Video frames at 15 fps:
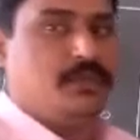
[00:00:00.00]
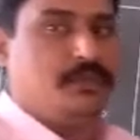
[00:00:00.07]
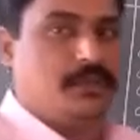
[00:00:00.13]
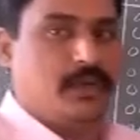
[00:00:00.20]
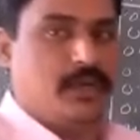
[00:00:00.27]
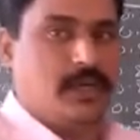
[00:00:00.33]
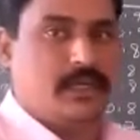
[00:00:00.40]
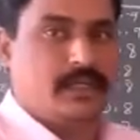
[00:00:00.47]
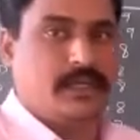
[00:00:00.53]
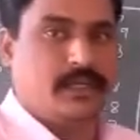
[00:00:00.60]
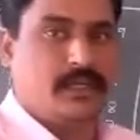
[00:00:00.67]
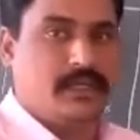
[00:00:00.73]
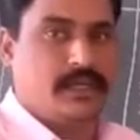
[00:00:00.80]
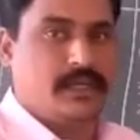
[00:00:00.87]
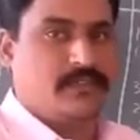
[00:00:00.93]
group are
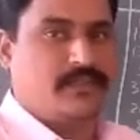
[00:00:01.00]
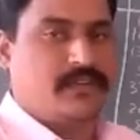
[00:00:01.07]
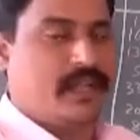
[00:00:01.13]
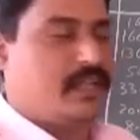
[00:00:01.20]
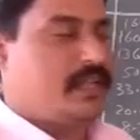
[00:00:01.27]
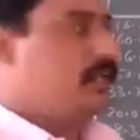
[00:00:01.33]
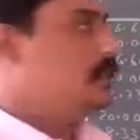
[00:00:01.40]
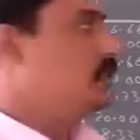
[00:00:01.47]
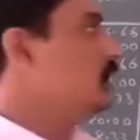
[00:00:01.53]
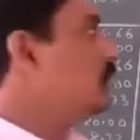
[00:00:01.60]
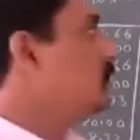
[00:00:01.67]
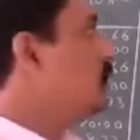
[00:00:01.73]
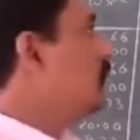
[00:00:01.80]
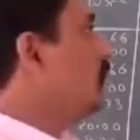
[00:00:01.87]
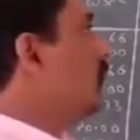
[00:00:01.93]
taken here, 5
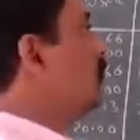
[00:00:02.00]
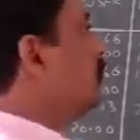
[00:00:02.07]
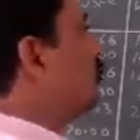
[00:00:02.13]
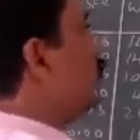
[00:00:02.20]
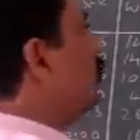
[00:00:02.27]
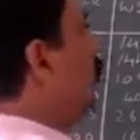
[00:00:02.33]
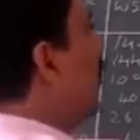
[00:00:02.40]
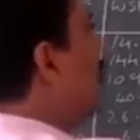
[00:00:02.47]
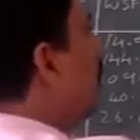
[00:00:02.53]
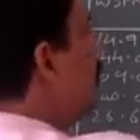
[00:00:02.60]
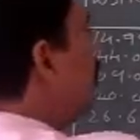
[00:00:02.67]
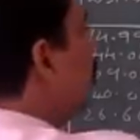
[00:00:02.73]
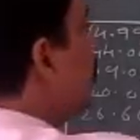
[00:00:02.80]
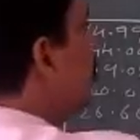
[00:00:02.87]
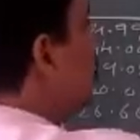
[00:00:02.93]
ages. So
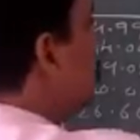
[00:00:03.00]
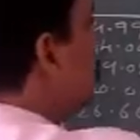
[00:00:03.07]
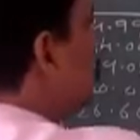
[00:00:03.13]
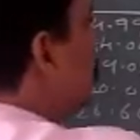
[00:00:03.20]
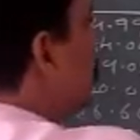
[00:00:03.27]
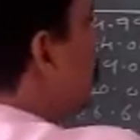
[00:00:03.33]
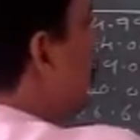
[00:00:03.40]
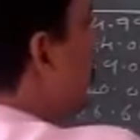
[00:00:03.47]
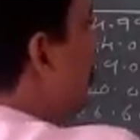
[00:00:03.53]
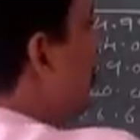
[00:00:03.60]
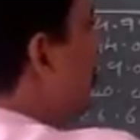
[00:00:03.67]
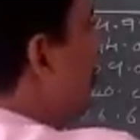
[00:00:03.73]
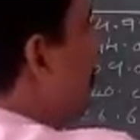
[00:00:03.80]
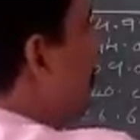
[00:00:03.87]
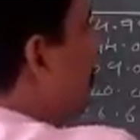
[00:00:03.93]
I is
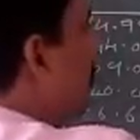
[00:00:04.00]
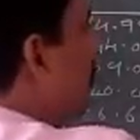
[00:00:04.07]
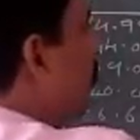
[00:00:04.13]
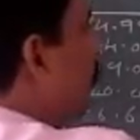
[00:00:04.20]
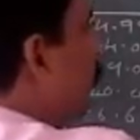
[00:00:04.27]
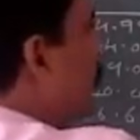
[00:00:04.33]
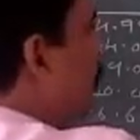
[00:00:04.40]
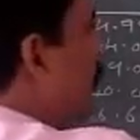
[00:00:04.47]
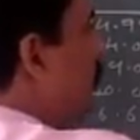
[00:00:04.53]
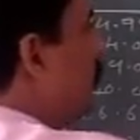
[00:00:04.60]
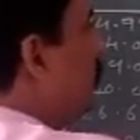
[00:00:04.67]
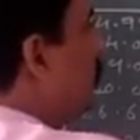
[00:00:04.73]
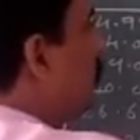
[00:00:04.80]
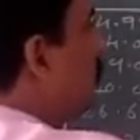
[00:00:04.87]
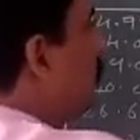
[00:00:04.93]

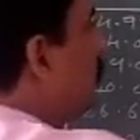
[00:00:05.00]
5.